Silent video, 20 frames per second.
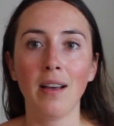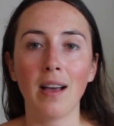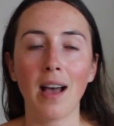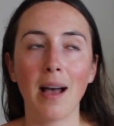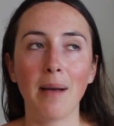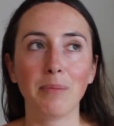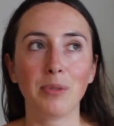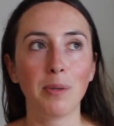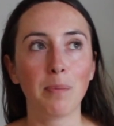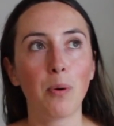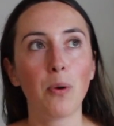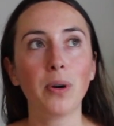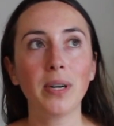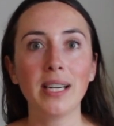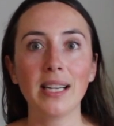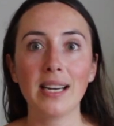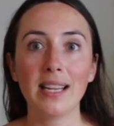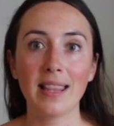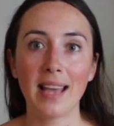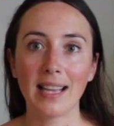um,
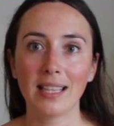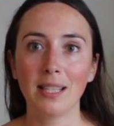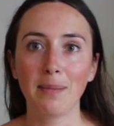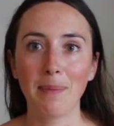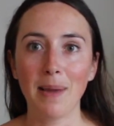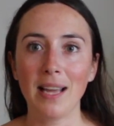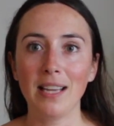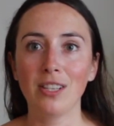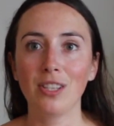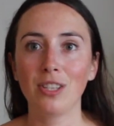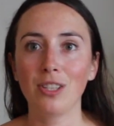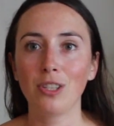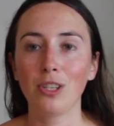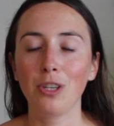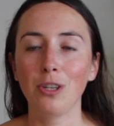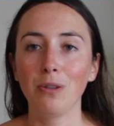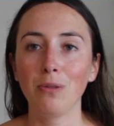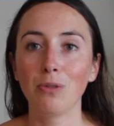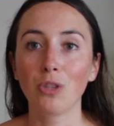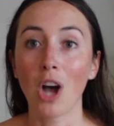supported in that space
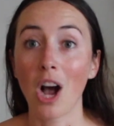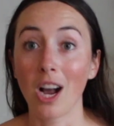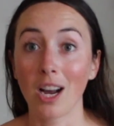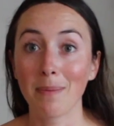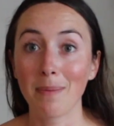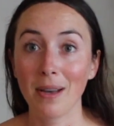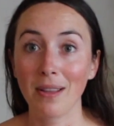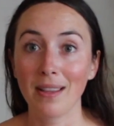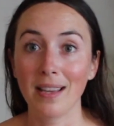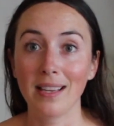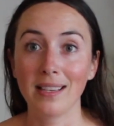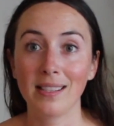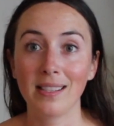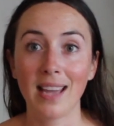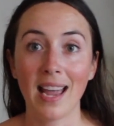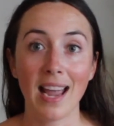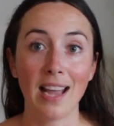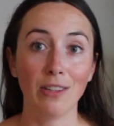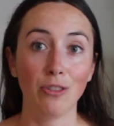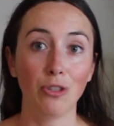to talk about this
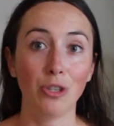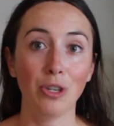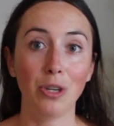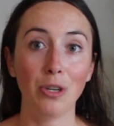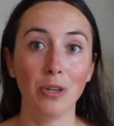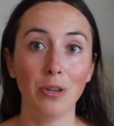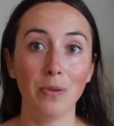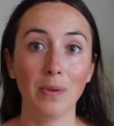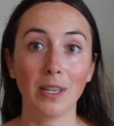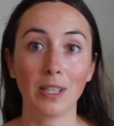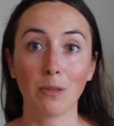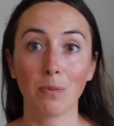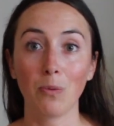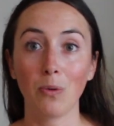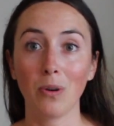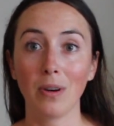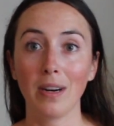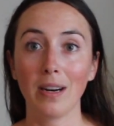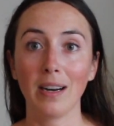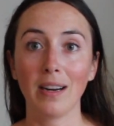and to
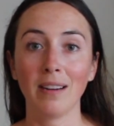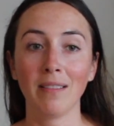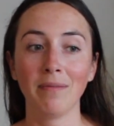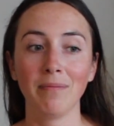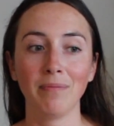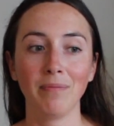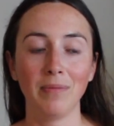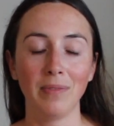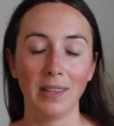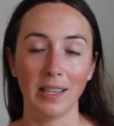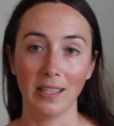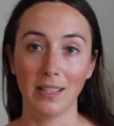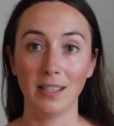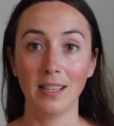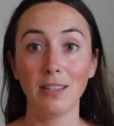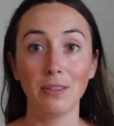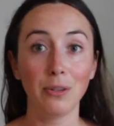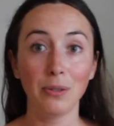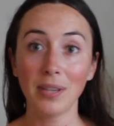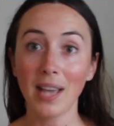explore this
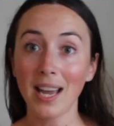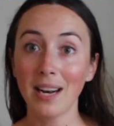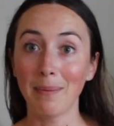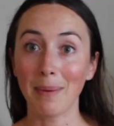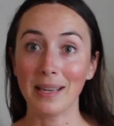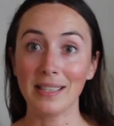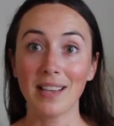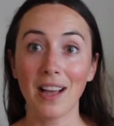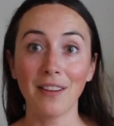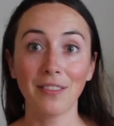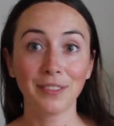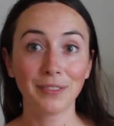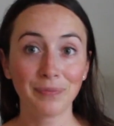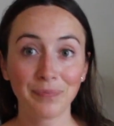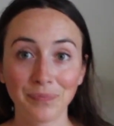new side of myself.